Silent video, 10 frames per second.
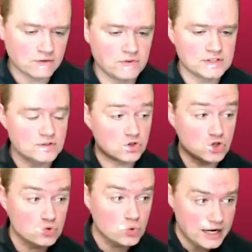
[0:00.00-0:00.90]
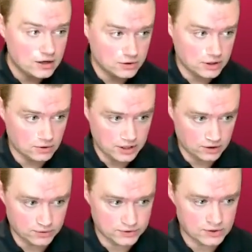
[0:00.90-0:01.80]
if it's greater than or
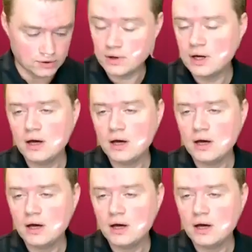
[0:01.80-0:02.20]
equal to.